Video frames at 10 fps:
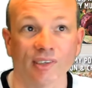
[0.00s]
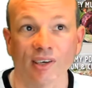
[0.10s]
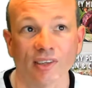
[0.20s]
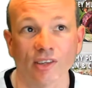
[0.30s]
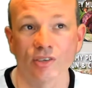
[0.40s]

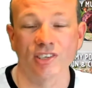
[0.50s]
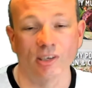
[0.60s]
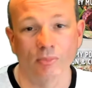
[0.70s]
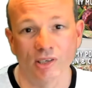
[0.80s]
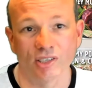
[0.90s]
Those
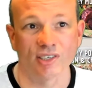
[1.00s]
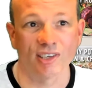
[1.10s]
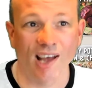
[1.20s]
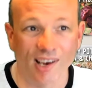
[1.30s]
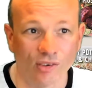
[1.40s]
images
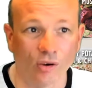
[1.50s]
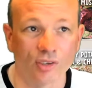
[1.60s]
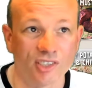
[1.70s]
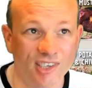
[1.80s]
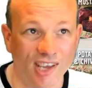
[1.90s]
are
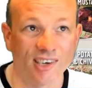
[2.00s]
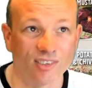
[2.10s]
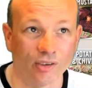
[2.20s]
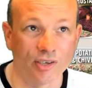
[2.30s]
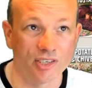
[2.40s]
not
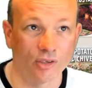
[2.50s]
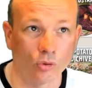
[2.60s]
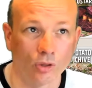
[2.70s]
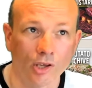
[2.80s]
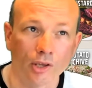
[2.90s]
tantalizing at
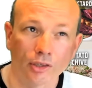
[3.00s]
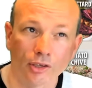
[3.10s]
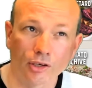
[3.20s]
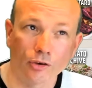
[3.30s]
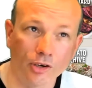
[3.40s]
all. The
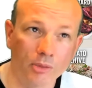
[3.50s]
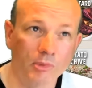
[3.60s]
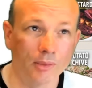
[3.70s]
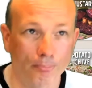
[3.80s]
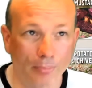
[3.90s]

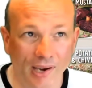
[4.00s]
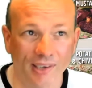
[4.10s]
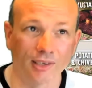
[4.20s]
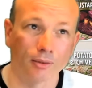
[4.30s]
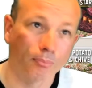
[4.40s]
creamy
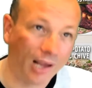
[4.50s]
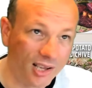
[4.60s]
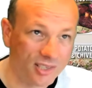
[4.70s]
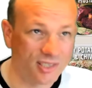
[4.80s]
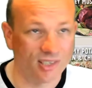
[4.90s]
bacon
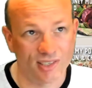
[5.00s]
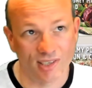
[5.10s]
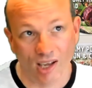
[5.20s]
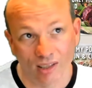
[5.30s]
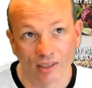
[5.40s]
pasta
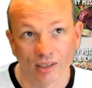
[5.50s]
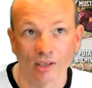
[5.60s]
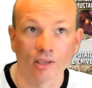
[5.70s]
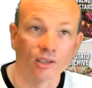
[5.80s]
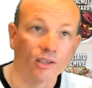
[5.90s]
salad.
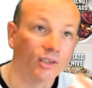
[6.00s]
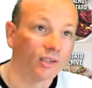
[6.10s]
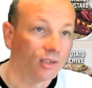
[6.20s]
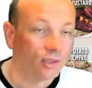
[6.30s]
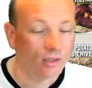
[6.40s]

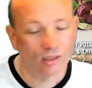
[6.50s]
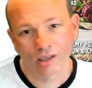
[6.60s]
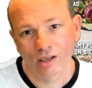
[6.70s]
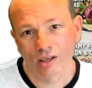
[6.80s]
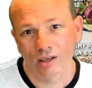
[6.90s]

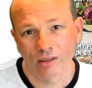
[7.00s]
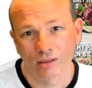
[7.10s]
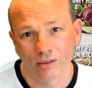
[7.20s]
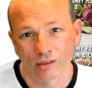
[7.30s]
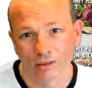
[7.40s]

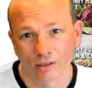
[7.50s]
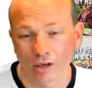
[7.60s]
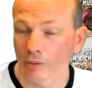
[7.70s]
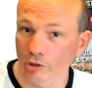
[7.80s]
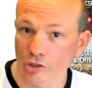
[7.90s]

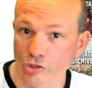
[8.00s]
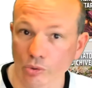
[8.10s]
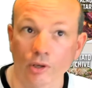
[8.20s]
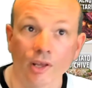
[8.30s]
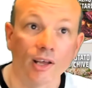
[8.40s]
I'm not
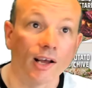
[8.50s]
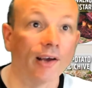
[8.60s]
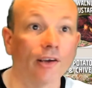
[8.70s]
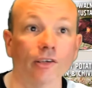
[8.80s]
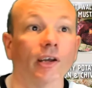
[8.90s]
sure.
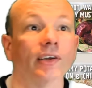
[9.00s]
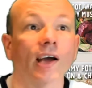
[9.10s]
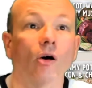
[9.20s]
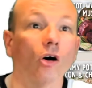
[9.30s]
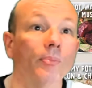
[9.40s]

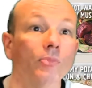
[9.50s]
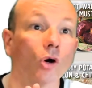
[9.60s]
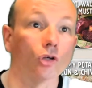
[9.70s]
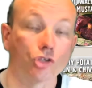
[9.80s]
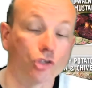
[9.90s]
Now I'm
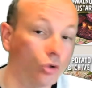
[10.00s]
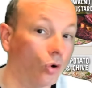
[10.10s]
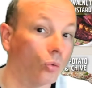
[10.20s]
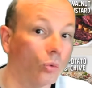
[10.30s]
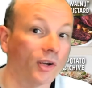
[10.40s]
not
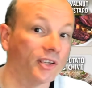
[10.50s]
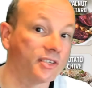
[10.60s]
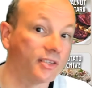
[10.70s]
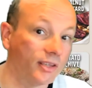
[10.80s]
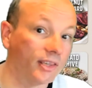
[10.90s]
sure what
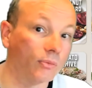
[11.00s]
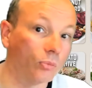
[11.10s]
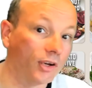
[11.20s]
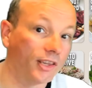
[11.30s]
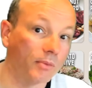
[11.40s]

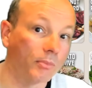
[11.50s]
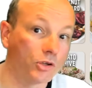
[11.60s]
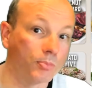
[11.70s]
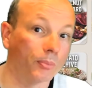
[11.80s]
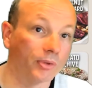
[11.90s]
are their
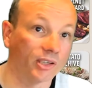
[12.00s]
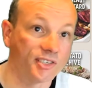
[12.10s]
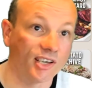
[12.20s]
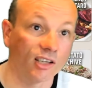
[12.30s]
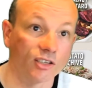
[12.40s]
most popular
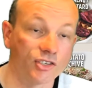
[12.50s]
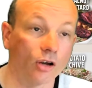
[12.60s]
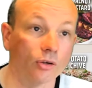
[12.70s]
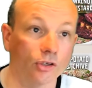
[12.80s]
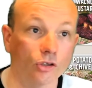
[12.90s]
salads.
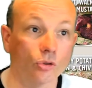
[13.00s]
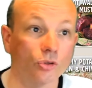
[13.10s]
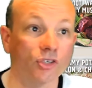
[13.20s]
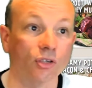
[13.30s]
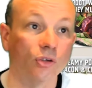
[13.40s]
You
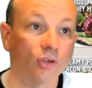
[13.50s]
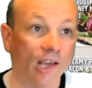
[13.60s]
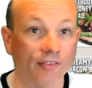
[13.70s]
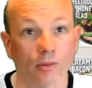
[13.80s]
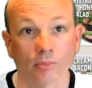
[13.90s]
could
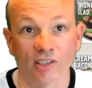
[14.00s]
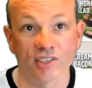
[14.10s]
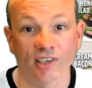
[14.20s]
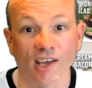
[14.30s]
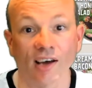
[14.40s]
have them
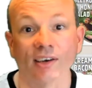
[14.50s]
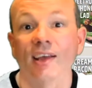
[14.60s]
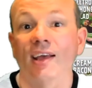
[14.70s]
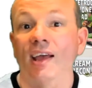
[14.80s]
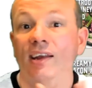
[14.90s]
listed out
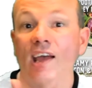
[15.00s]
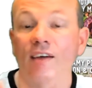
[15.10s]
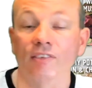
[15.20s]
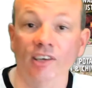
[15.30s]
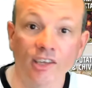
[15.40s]
and
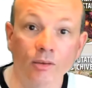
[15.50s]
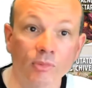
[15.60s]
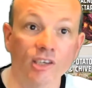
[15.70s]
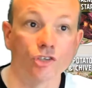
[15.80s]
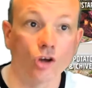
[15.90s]
have an
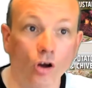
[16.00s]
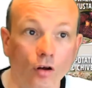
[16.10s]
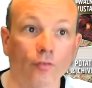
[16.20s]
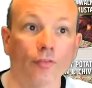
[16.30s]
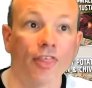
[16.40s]
image
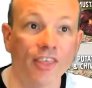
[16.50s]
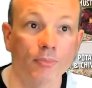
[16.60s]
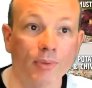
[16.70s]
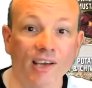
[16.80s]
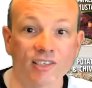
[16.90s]
of the
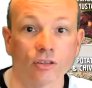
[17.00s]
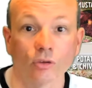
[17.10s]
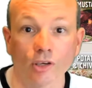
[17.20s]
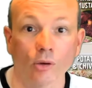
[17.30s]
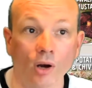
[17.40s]
best
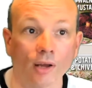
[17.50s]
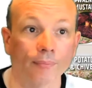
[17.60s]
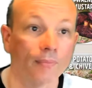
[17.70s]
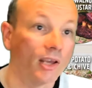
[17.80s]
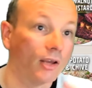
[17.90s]
looking
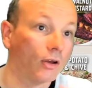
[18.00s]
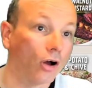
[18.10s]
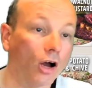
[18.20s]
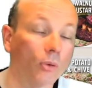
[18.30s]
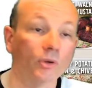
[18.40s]
one.
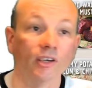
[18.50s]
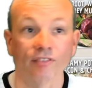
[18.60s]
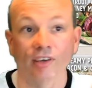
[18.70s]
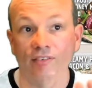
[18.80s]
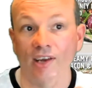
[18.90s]
I wouldn't
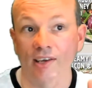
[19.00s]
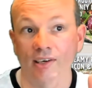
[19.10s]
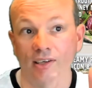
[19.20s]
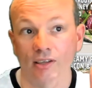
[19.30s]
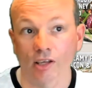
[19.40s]
have even
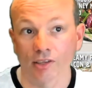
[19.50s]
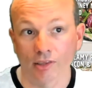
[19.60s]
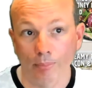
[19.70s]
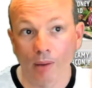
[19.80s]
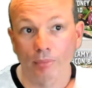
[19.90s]
had like
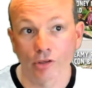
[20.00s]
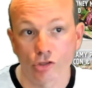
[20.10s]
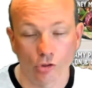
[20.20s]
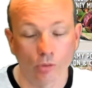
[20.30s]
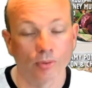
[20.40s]
the pumpkin
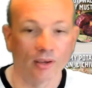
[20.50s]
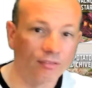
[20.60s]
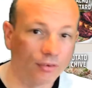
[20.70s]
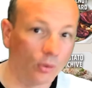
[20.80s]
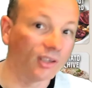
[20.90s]
soup.
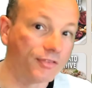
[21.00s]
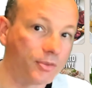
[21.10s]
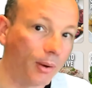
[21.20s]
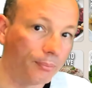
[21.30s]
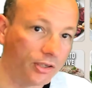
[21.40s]
Everyone loves
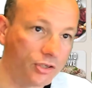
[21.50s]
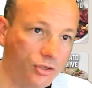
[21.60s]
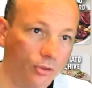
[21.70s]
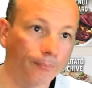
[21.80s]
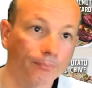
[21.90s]
pumpkin soup.